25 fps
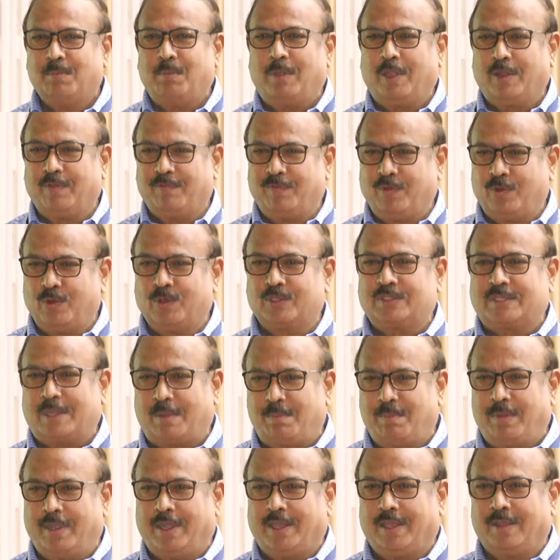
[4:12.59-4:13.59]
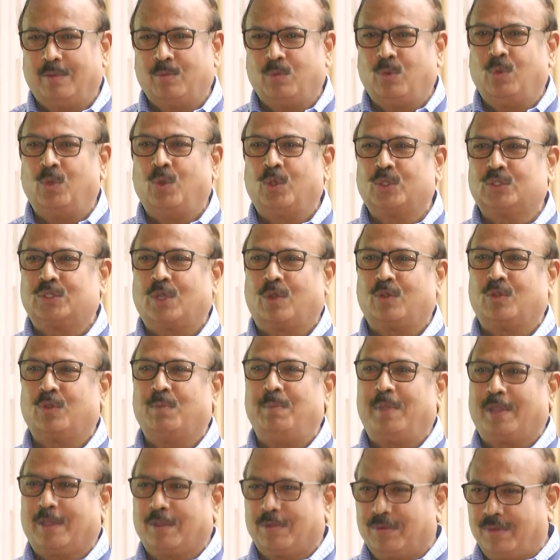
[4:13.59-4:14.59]
But if you know somebody who knows how to
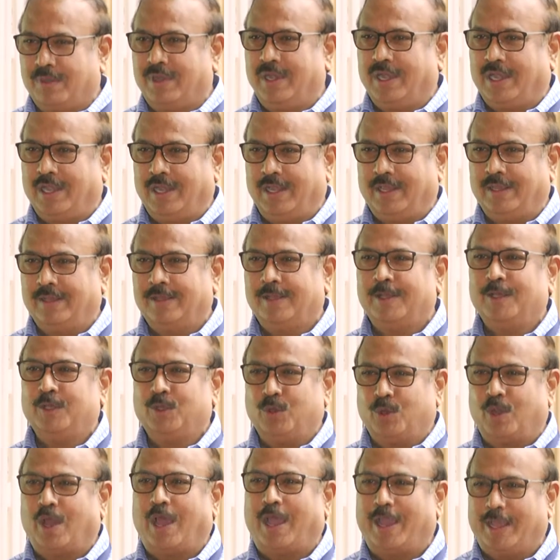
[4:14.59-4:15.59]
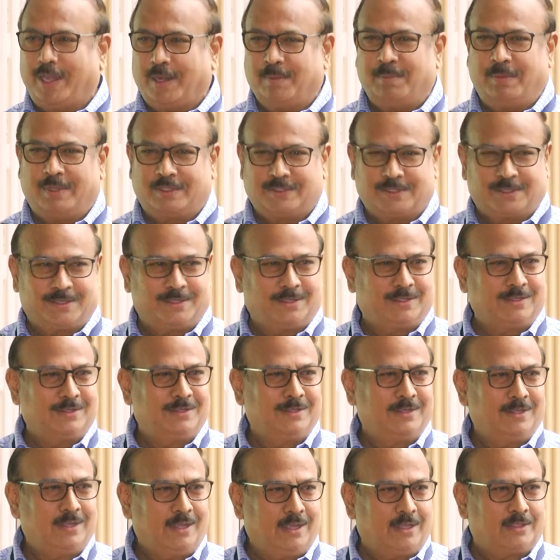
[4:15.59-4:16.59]
make a good idli, you will hire him
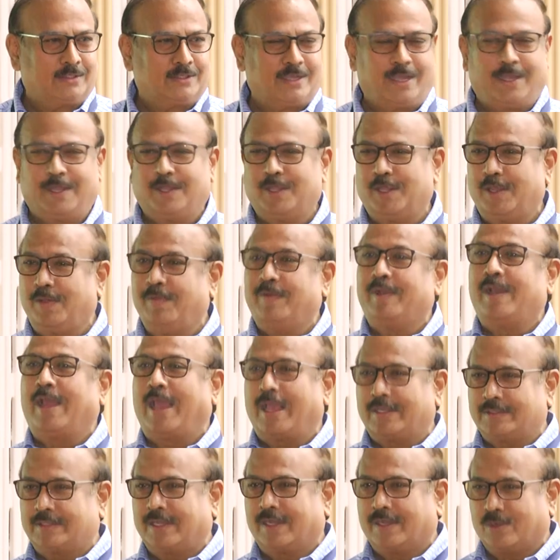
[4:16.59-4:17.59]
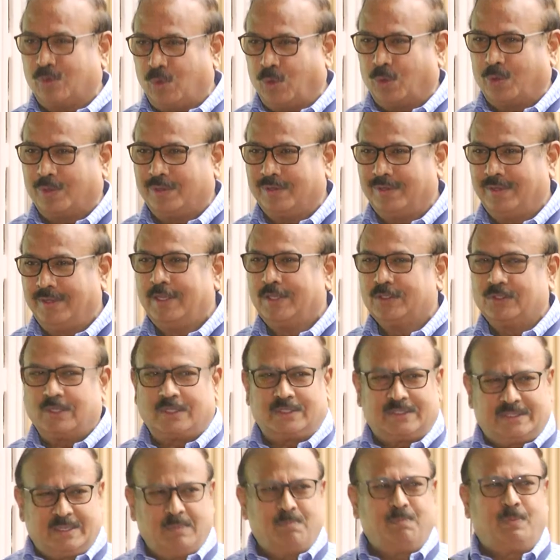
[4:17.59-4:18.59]
even as a cook.
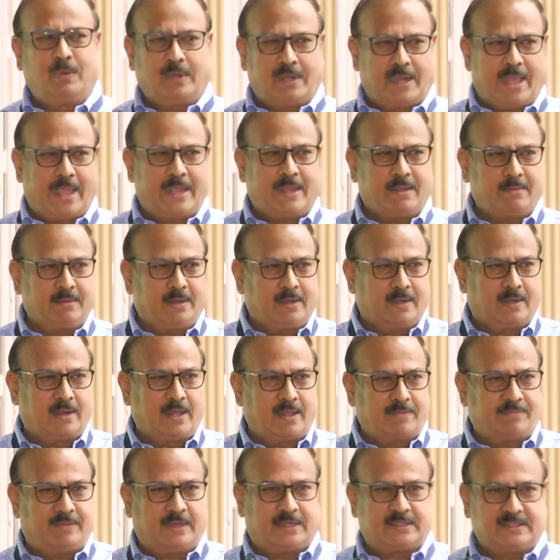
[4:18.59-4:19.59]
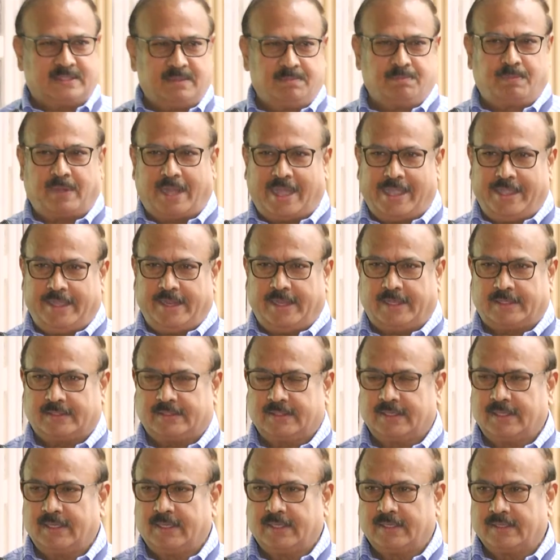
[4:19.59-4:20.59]
So a simple angle of that simple ideas
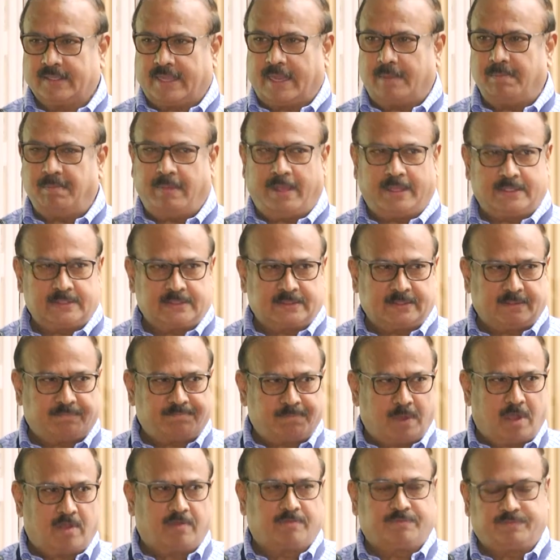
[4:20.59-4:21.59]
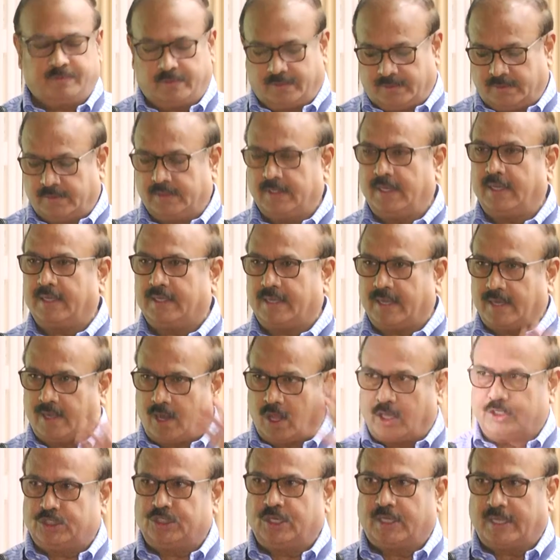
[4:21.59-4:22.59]
can make us powerful at a
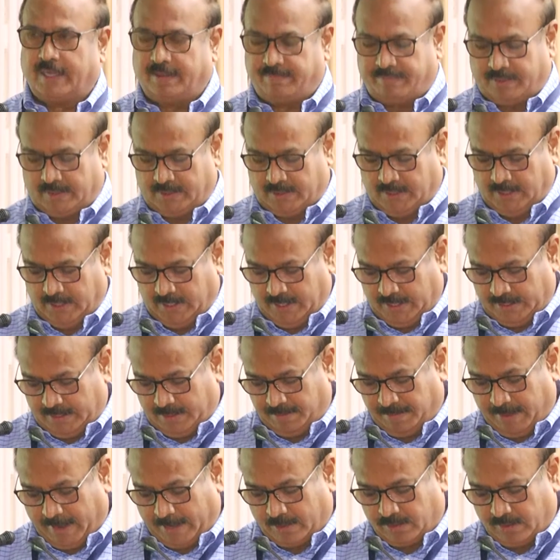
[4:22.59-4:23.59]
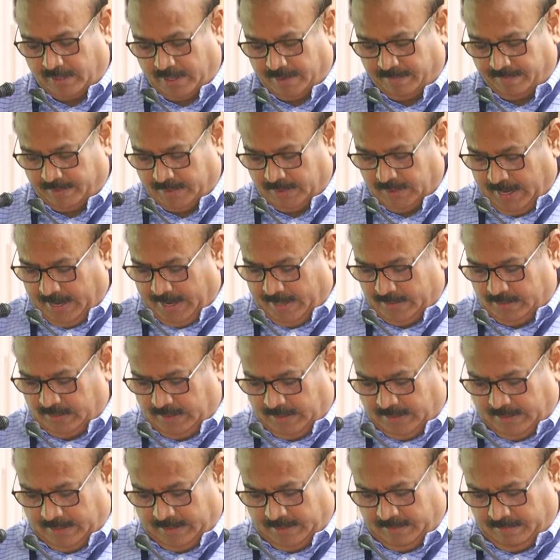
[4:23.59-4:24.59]
larger level, at the macro level. And I
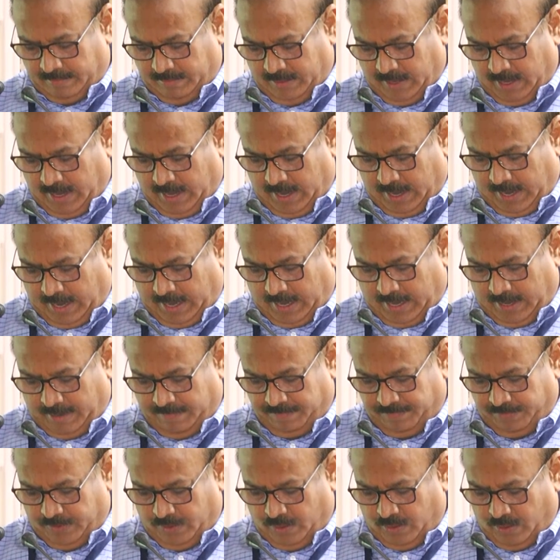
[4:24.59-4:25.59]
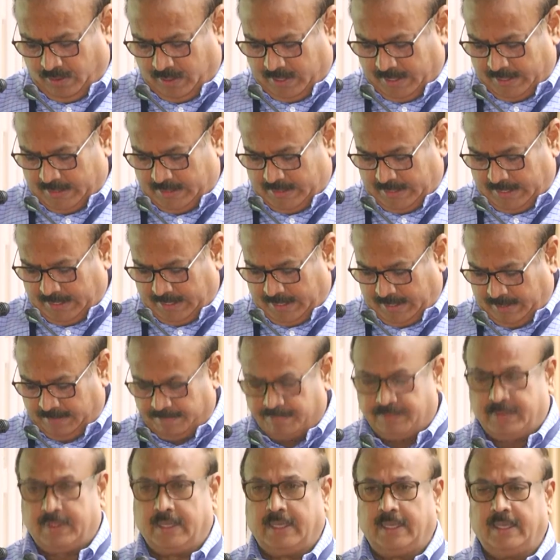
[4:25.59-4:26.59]
think, you look at
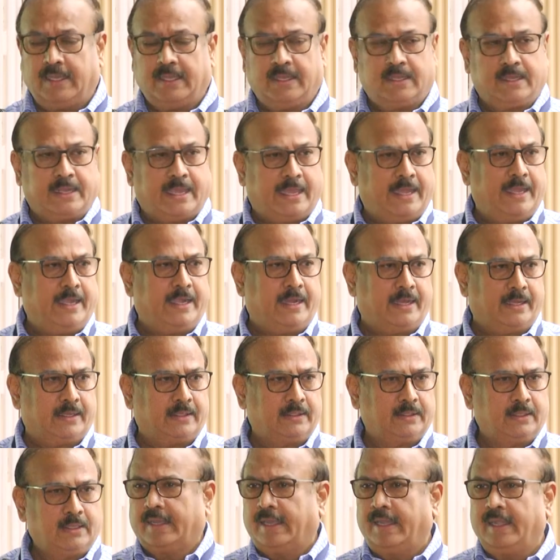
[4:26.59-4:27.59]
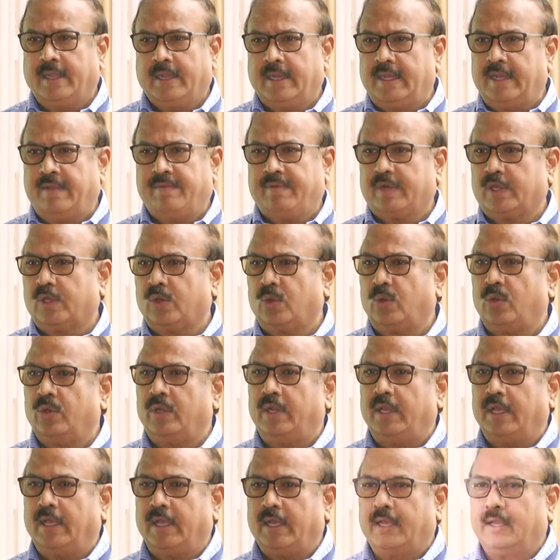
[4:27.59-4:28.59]
the Canada. Canada never grown
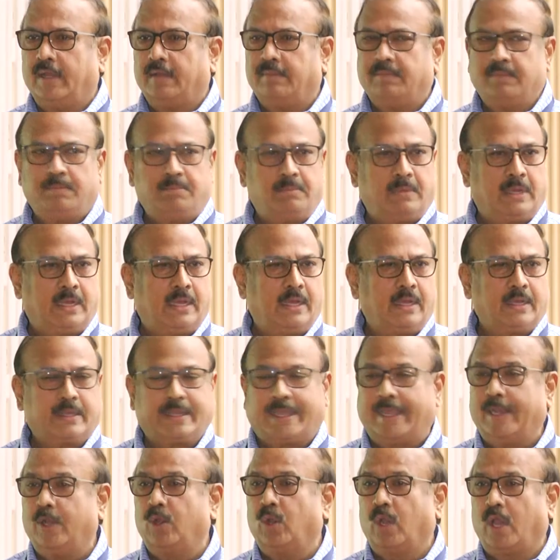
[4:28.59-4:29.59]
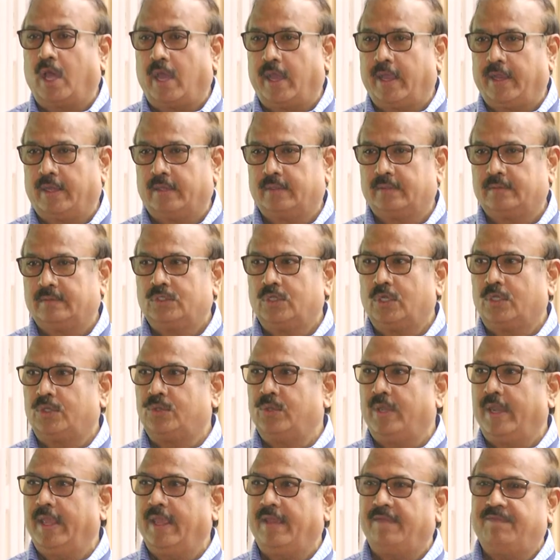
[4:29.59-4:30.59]
canola oil. So
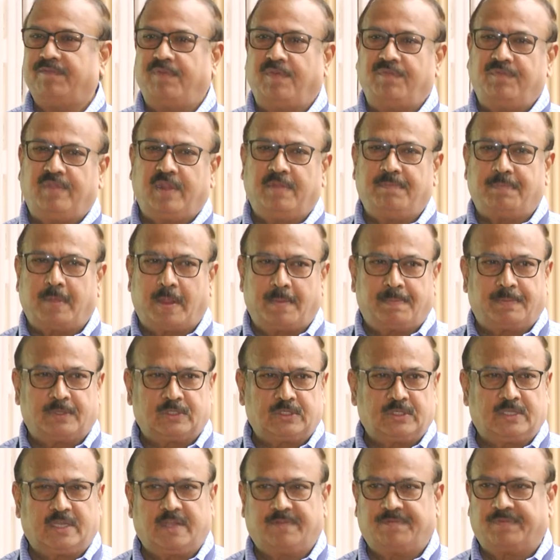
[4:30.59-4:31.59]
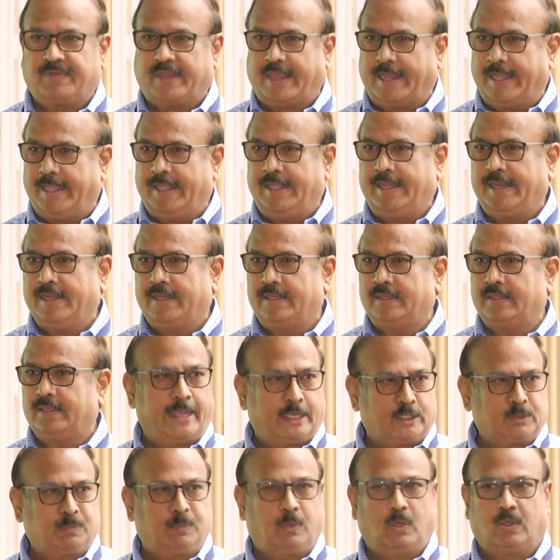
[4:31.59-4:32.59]
today, 55% of Canadian
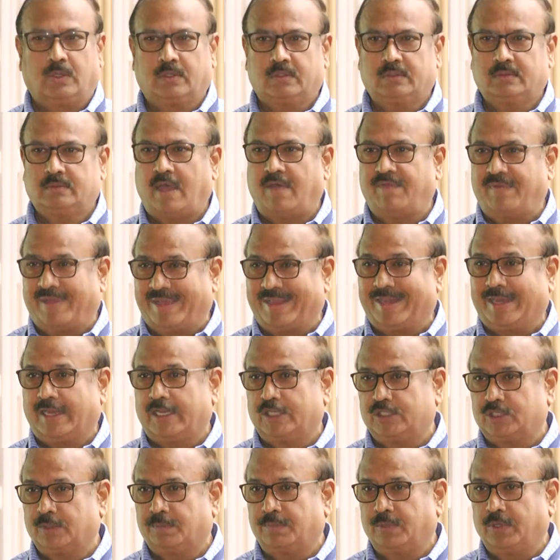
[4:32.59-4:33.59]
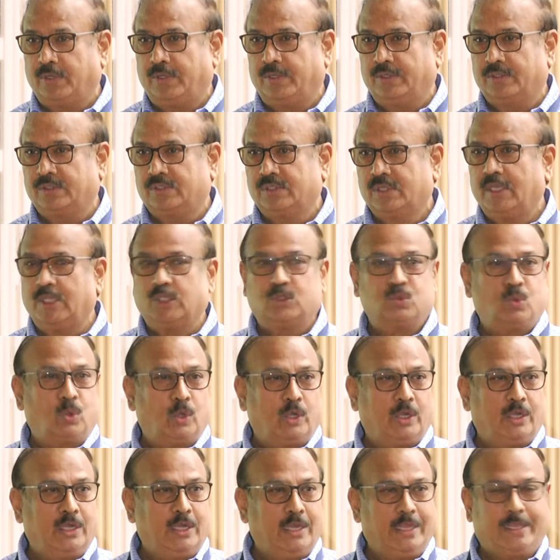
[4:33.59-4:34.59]
export of agriculture produce is
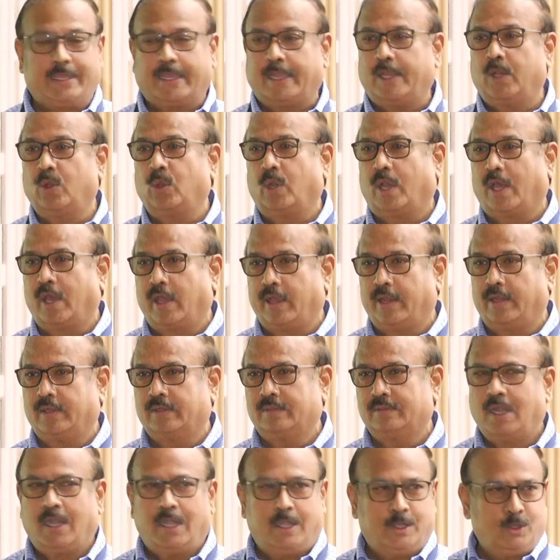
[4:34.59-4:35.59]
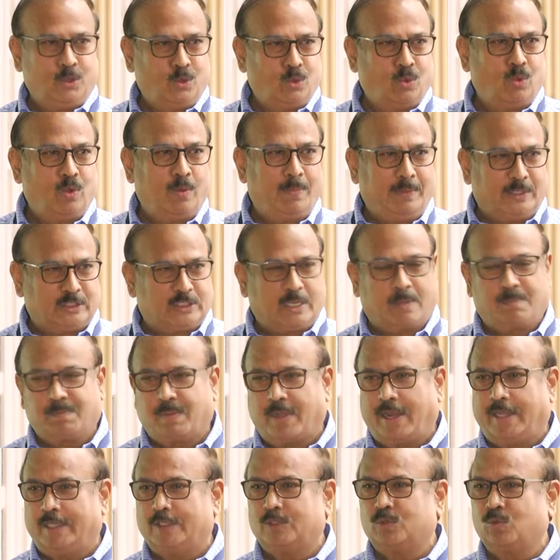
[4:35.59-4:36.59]
only canola oil. And you will be
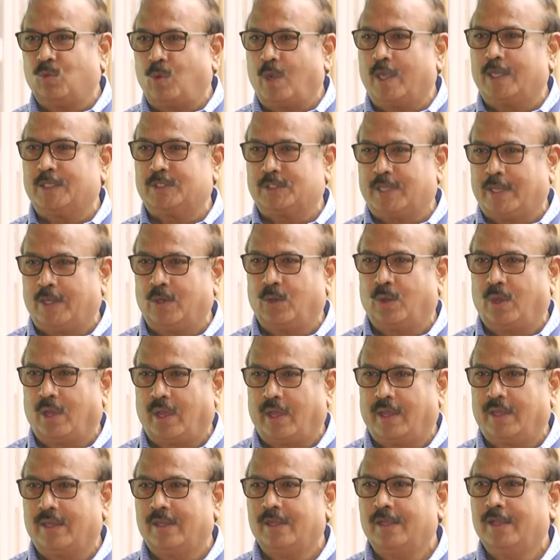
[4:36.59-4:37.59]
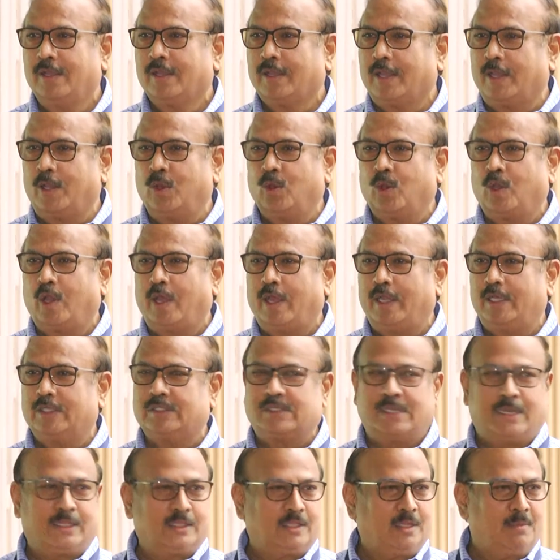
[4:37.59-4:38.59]
surprised, what is canola oil? Canola oil
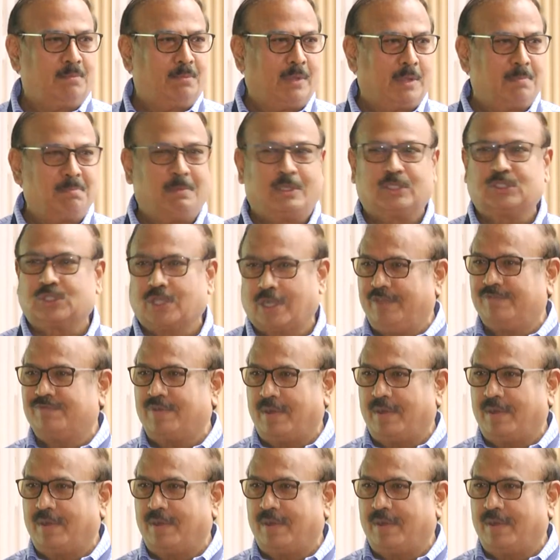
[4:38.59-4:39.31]
is nothing but mustard.